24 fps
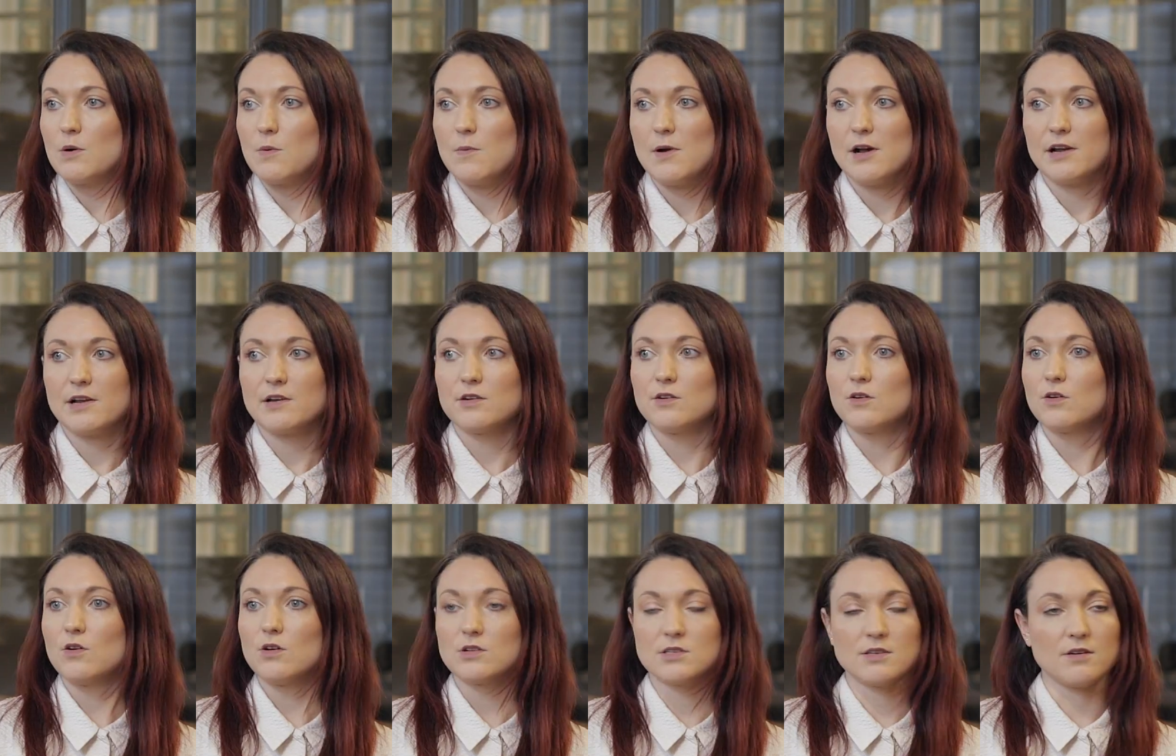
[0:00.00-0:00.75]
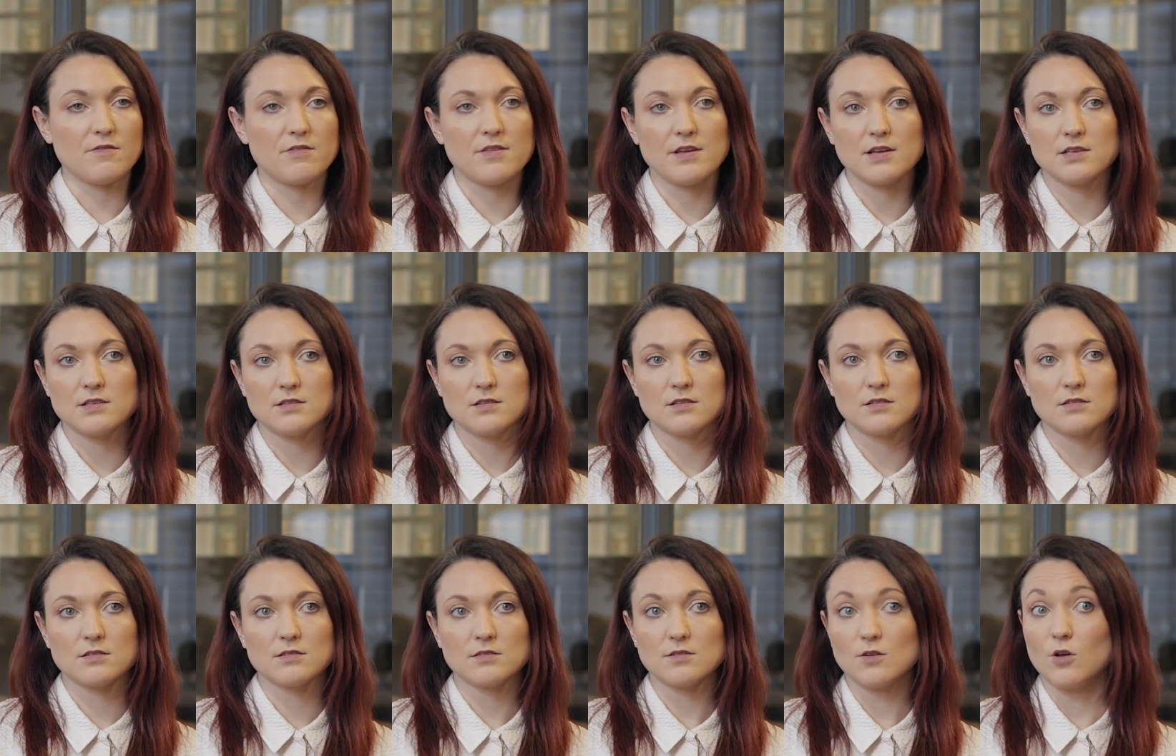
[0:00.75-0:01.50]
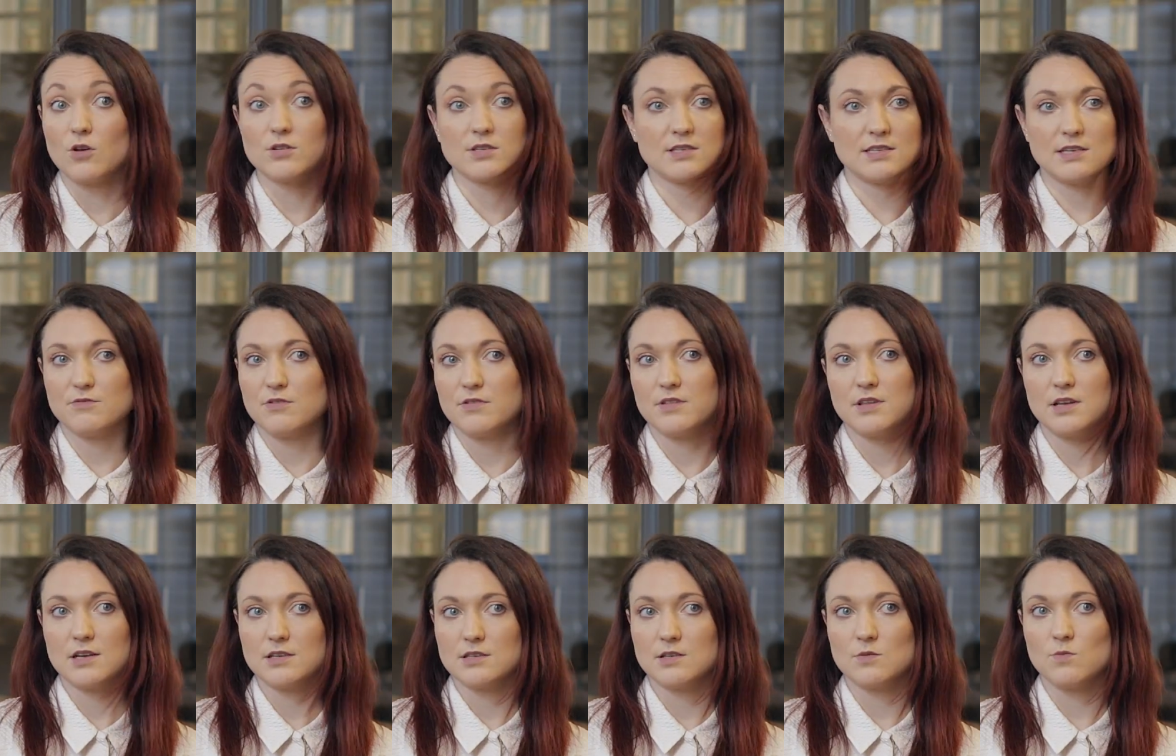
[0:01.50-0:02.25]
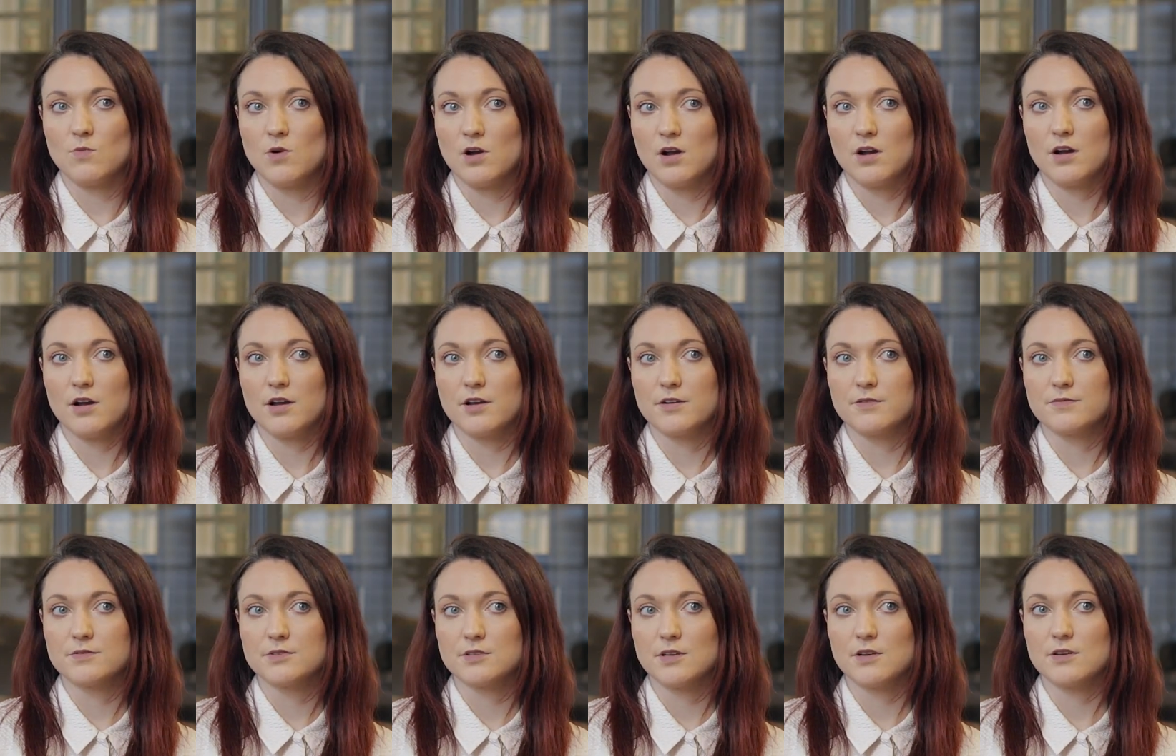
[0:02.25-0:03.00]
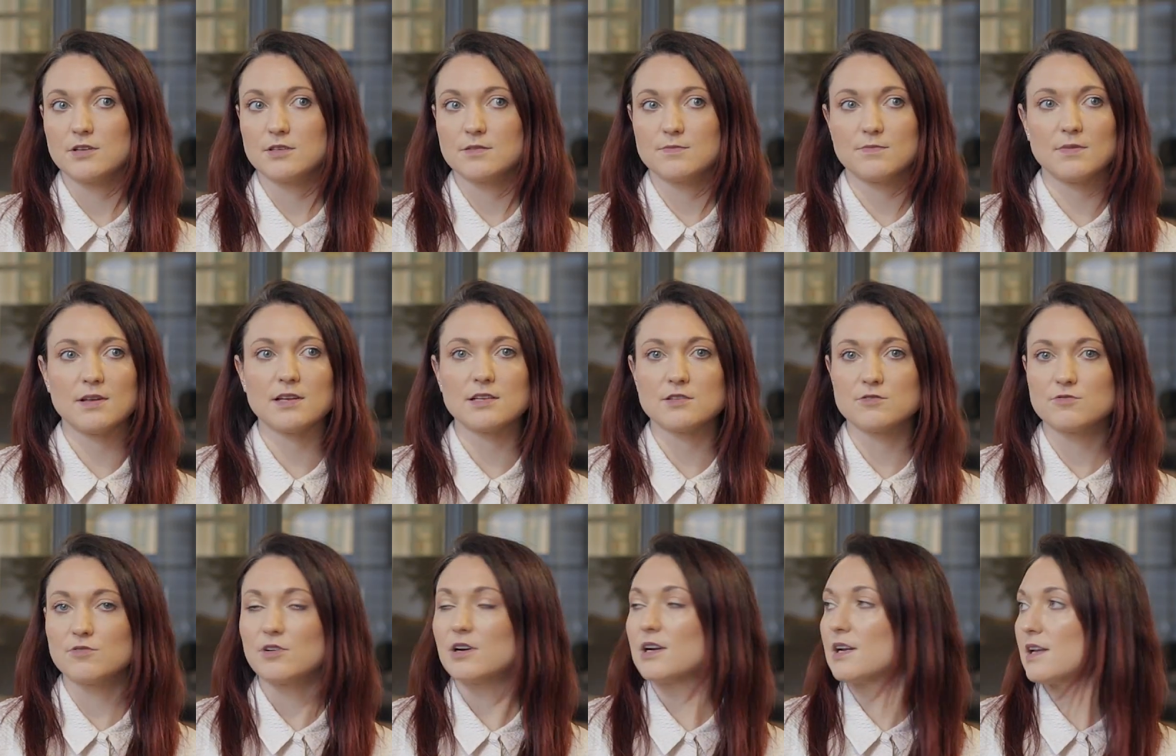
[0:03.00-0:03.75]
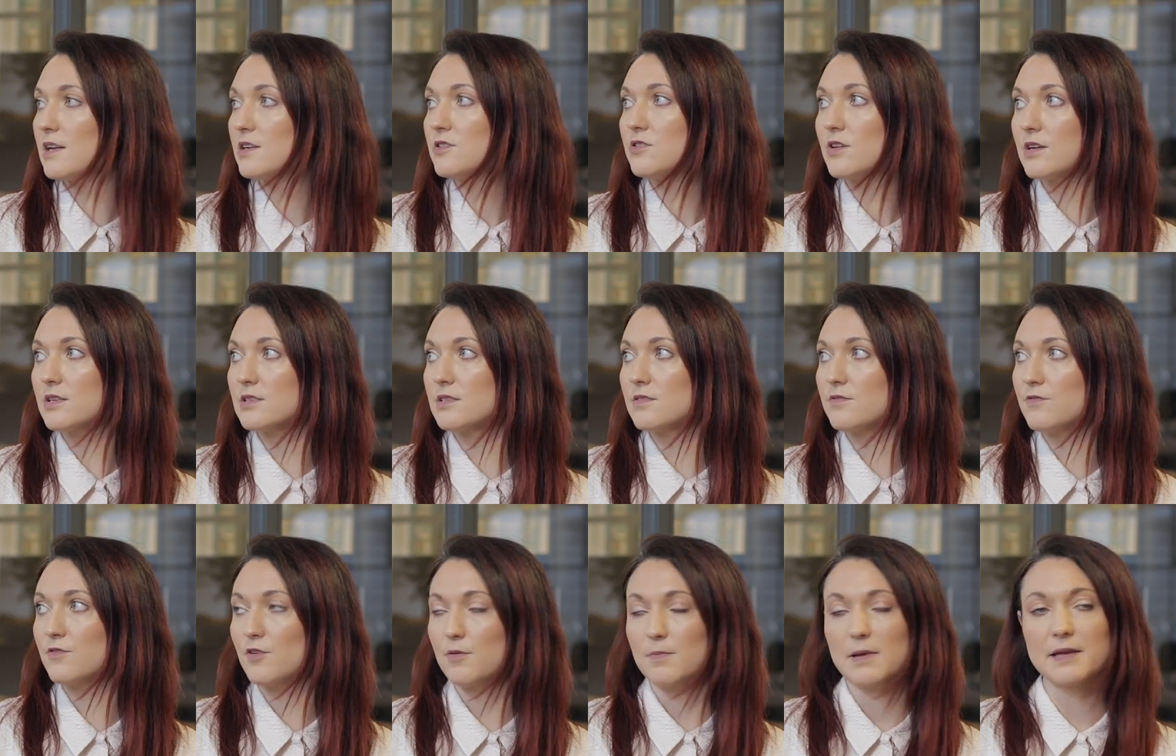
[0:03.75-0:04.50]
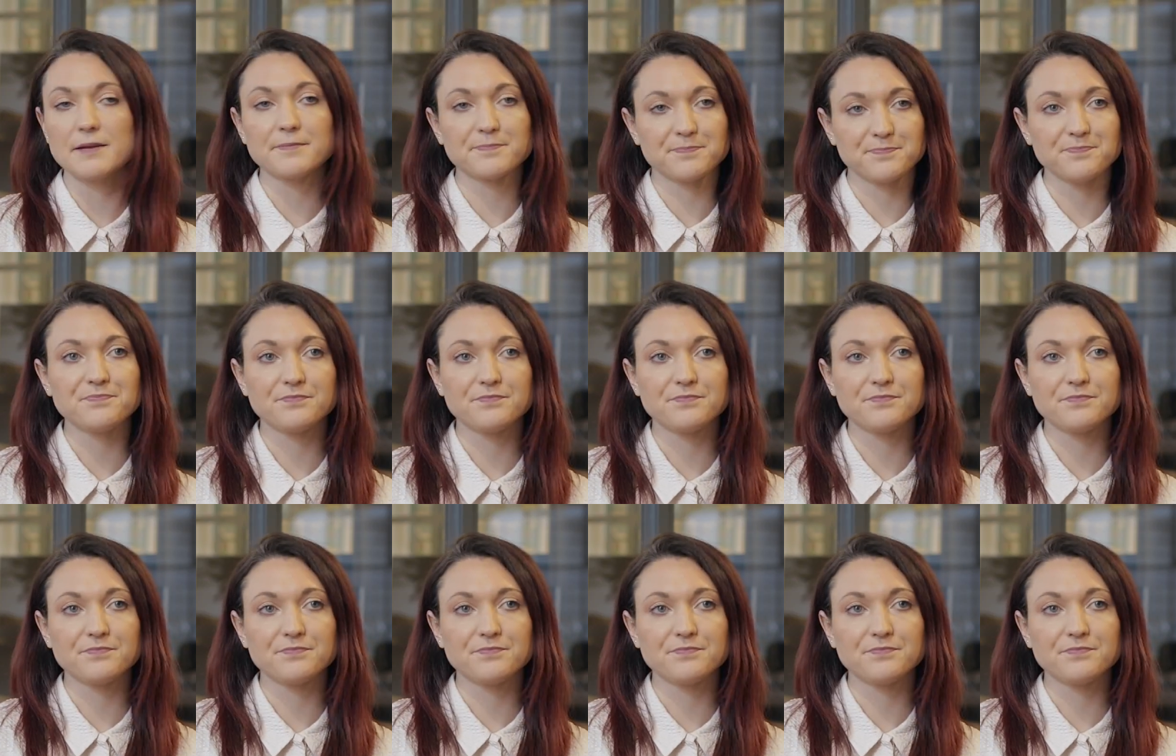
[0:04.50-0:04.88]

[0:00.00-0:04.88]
We're working on lots of other things, lots of different things in one go. So it's really interesting for me.